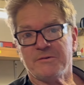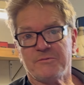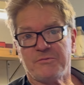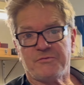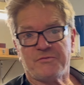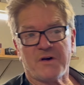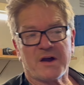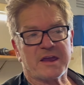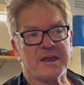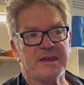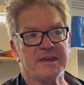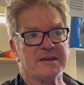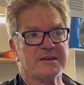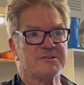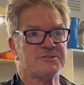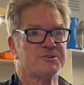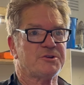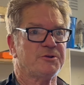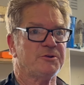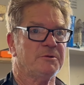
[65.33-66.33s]
Fuck, he can
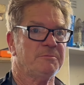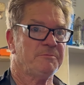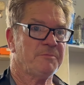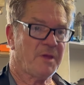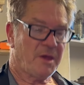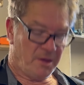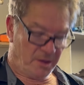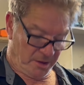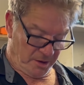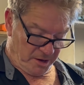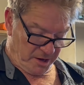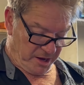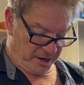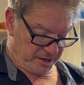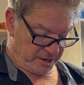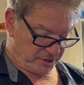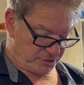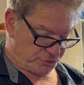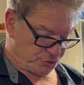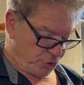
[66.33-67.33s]
tune them. He
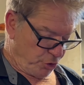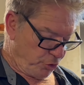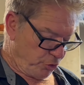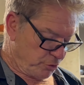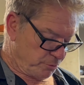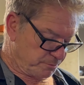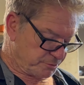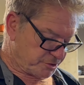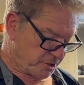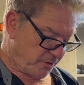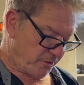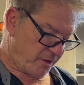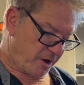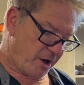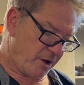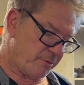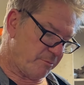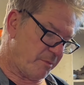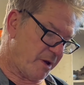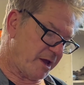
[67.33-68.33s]
can tune them so they
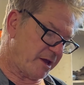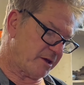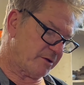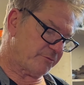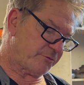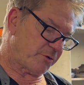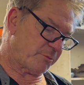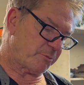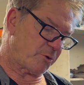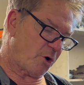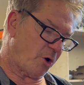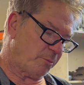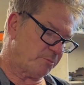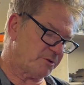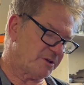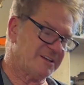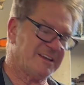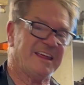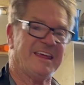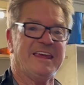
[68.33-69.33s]
don't make it from
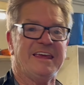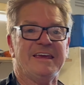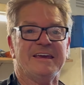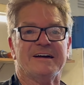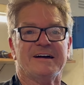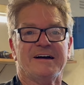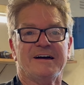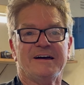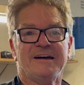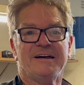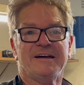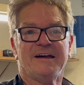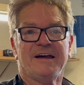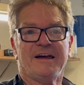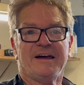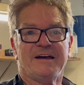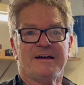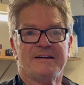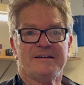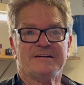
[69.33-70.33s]
here.
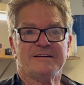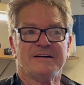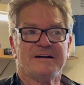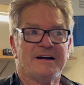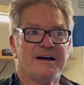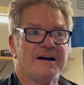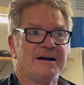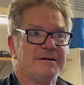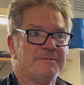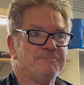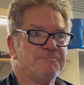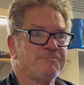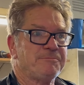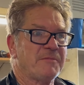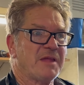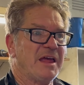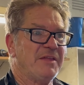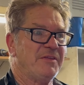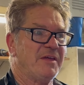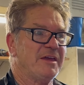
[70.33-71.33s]

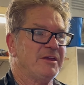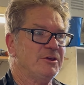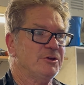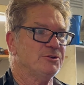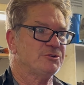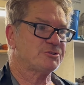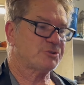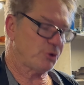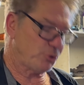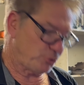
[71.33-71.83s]
And they use 2